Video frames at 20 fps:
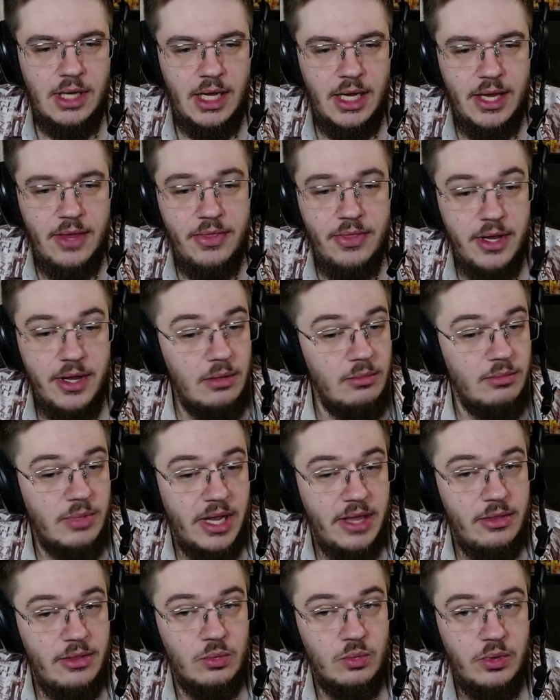And then,
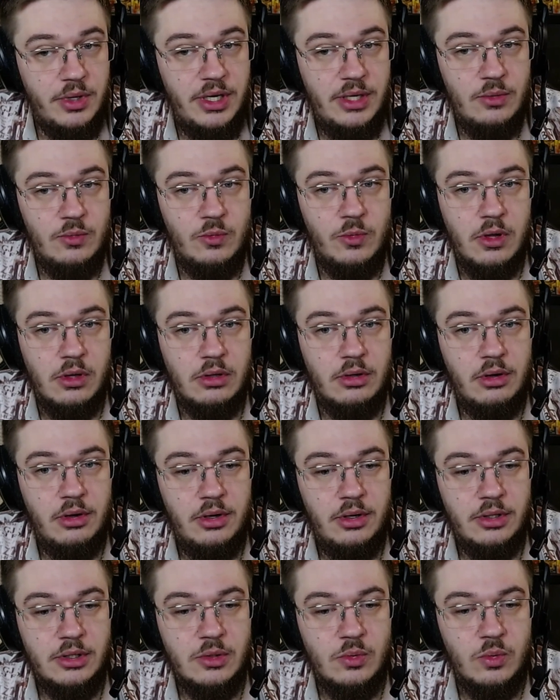by the way, we
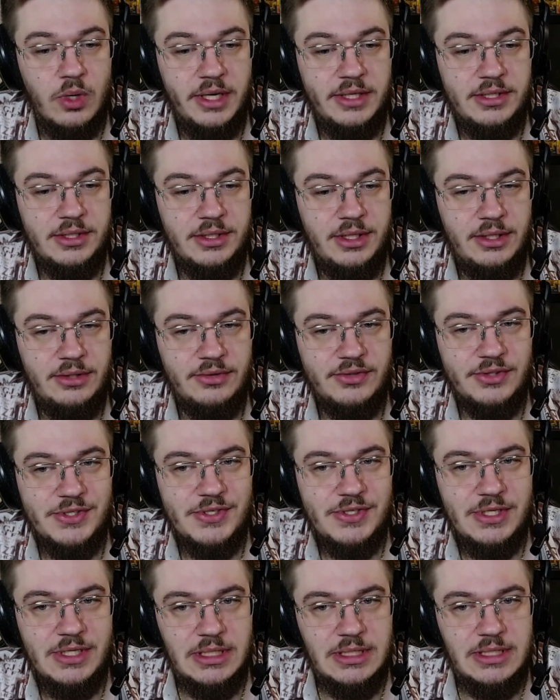learn quite an
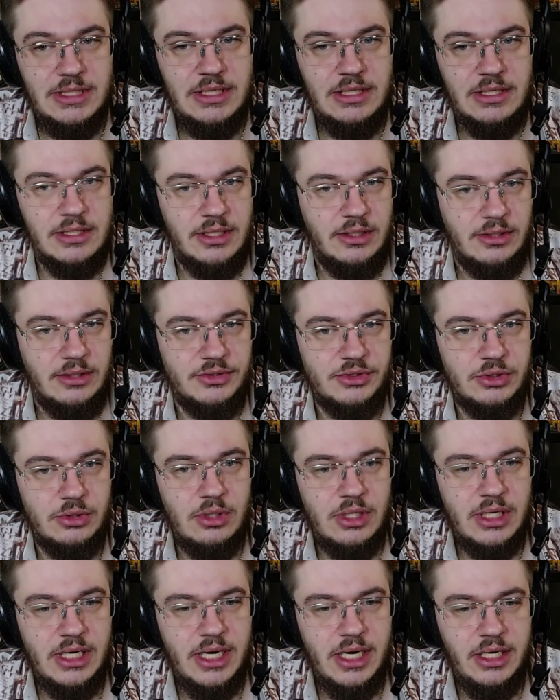interesting detail. So
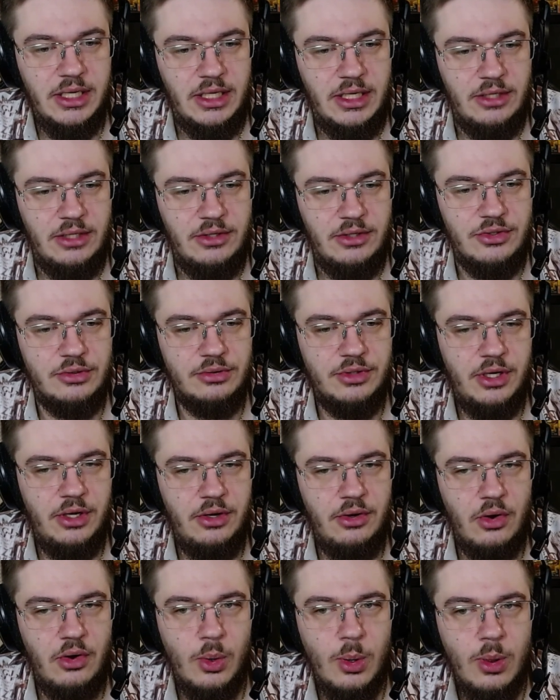Annie, during
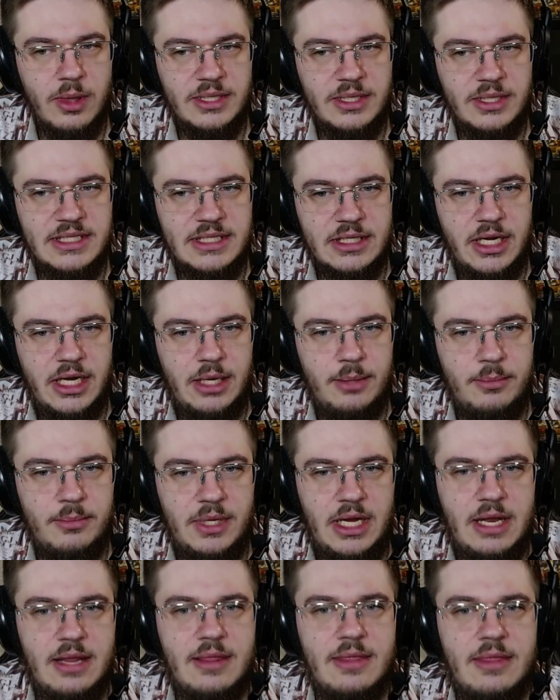all the time
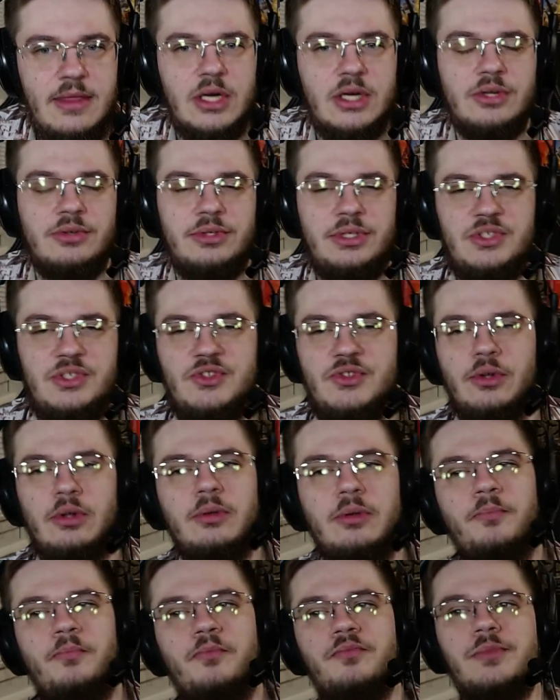in the crystal,
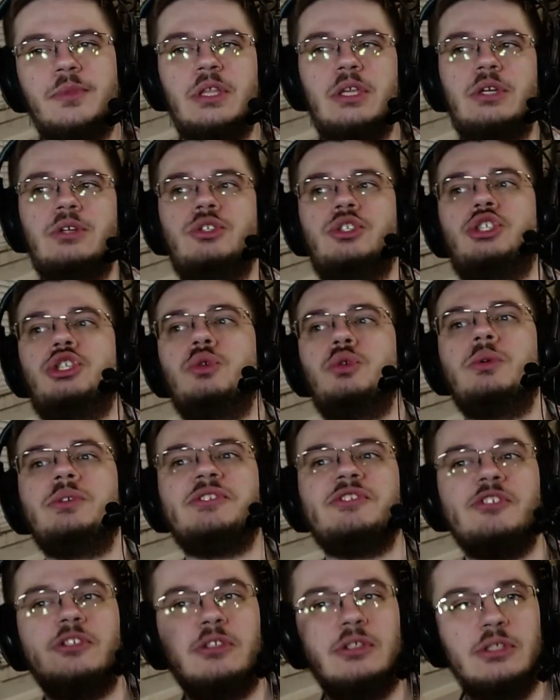she
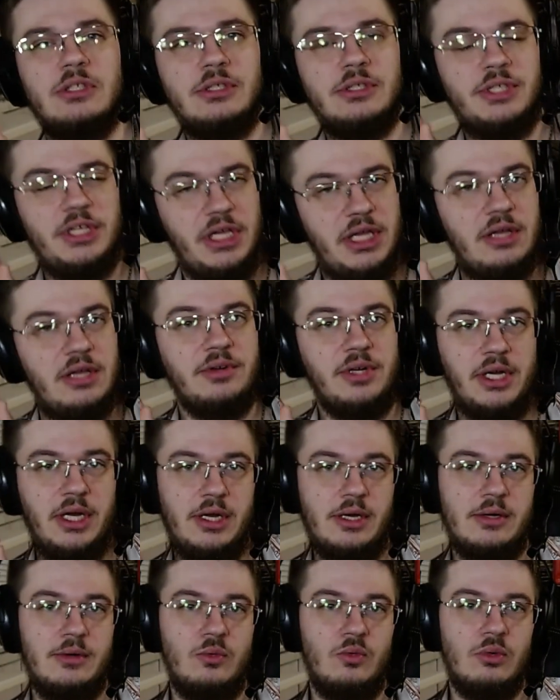was
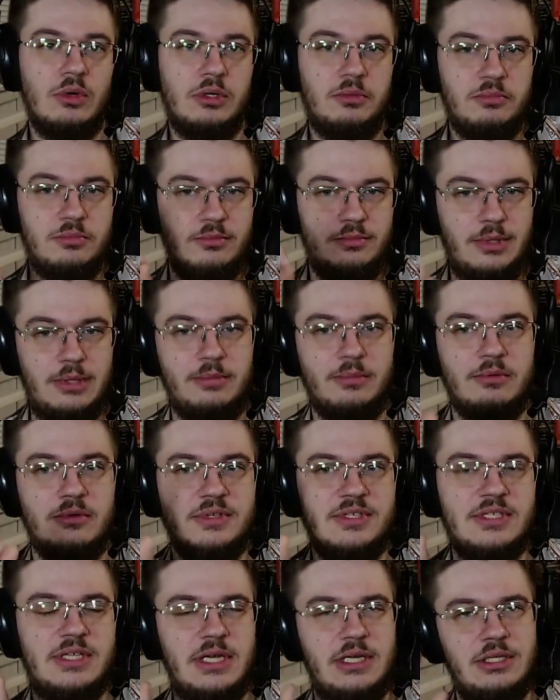hearing what people
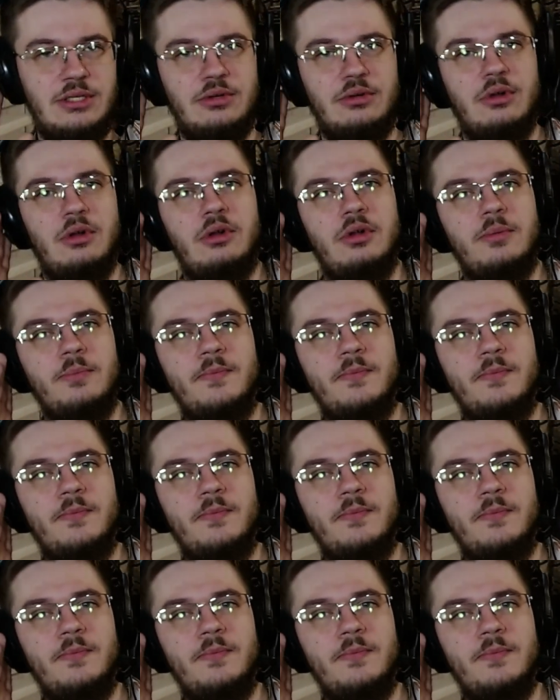said to her.